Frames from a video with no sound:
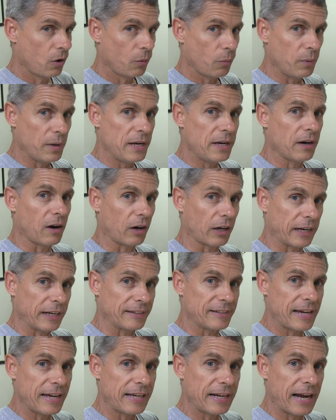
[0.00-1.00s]
We are
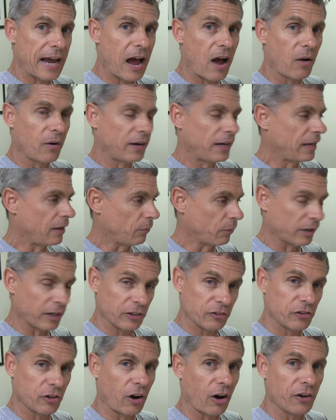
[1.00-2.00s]
gonna take it out and we're
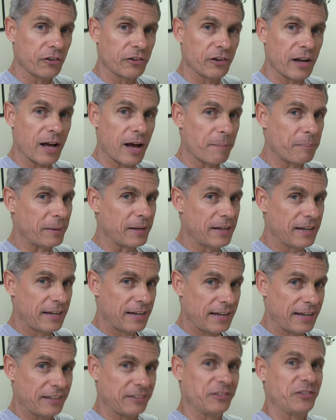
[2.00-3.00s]
gonna charge it up
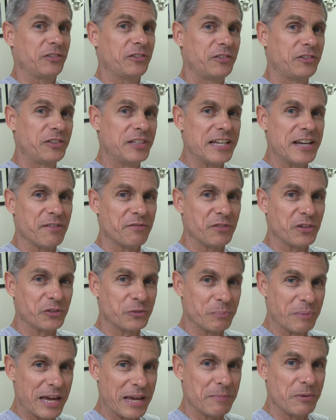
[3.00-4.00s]
and see if this
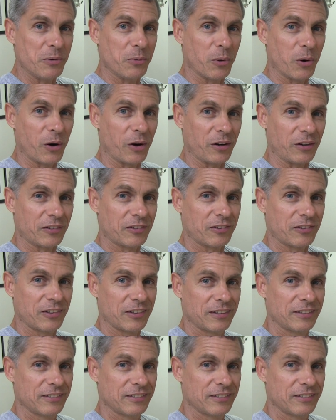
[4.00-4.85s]
baby works.